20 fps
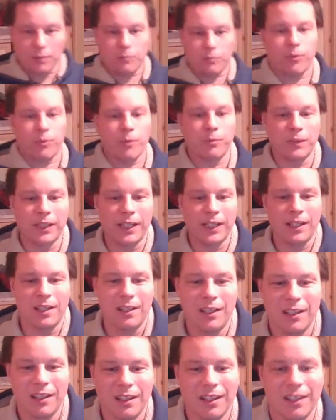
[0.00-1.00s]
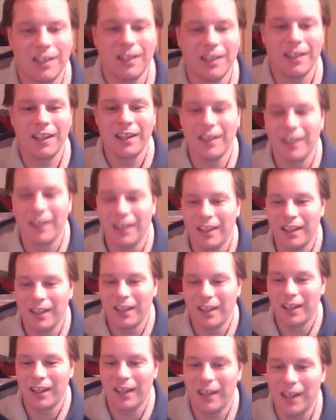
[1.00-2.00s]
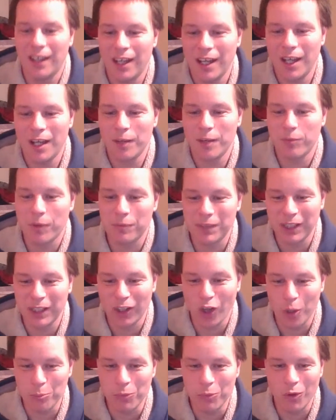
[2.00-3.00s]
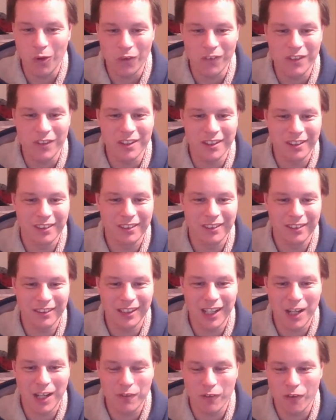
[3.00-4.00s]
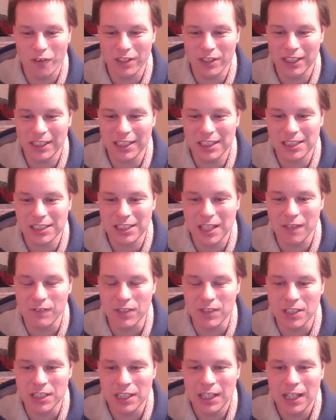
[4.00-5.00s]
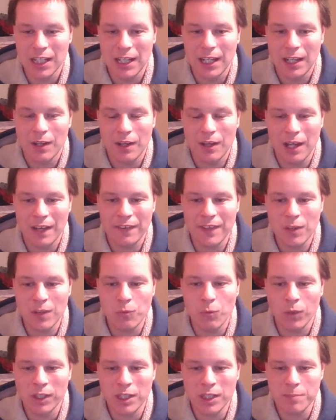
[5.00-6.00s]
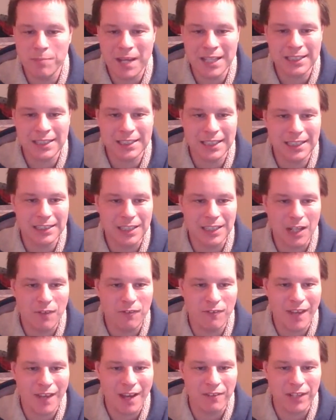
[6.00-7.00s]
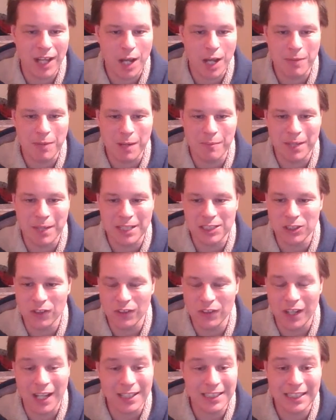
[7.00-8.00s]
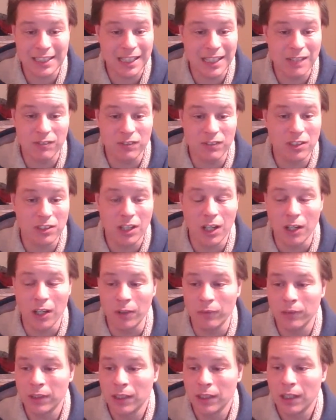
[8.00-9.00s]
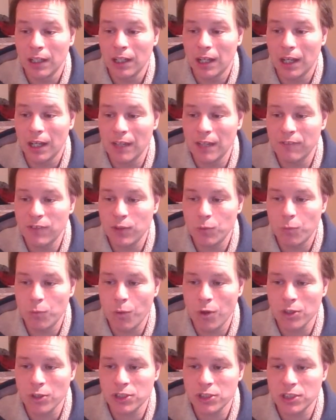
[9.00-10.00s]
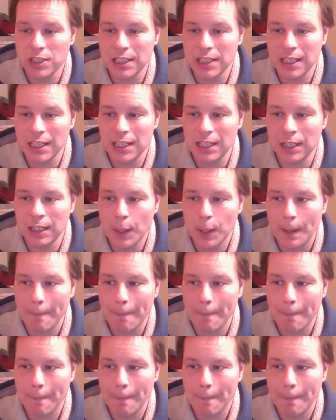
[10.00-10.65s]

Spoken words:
Probably a lot more than I've already discovered. I think one of the best things I found out about Bassetlaw that I didn't even know, if you watch the